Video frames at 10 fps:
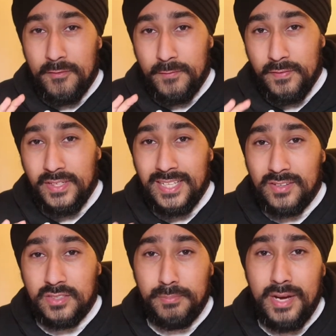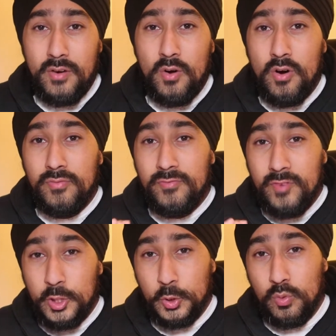£50,000 of
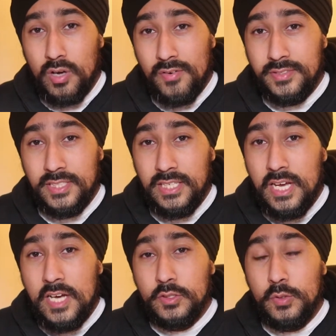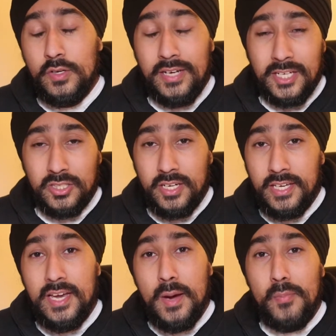virtual currency, so you can actually
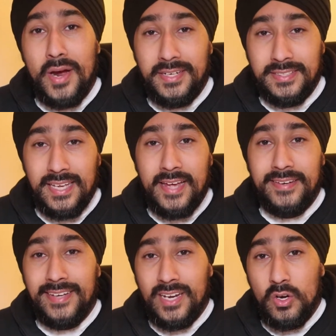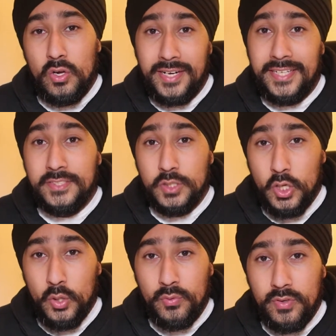practice and kind of learn as you
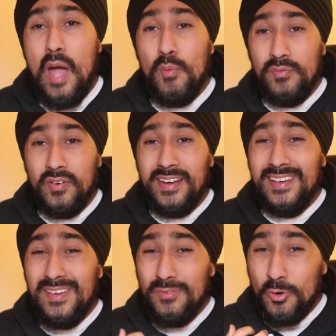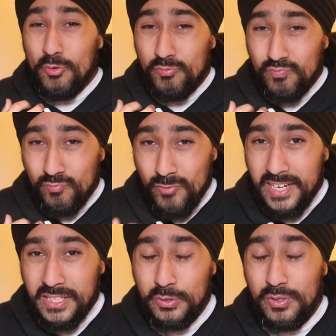go. However, if you're
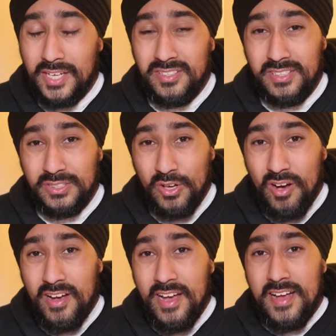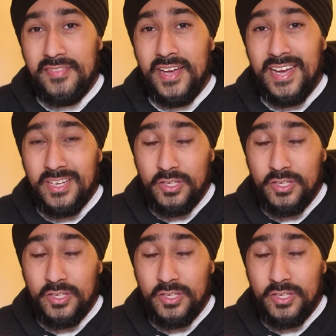ready to actually start, then